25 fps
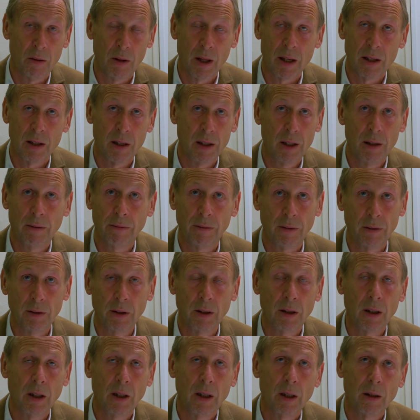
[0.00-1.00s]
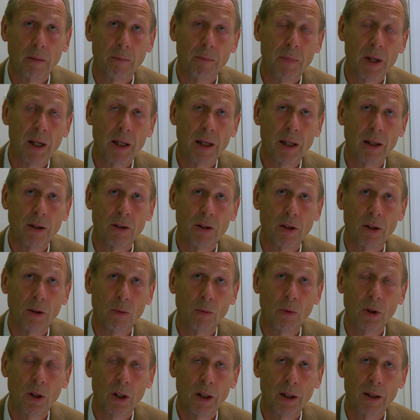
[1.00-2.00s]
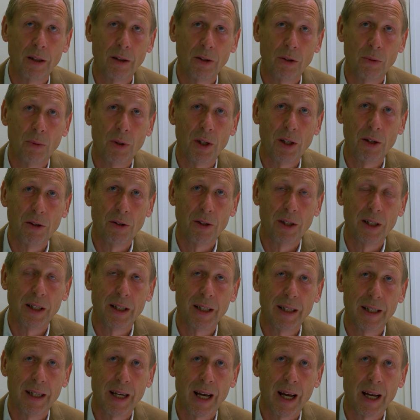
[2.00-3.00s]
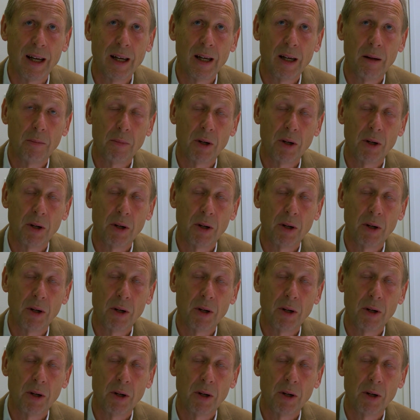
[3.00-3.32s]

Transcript: That's a different meaning to the word as we use it today.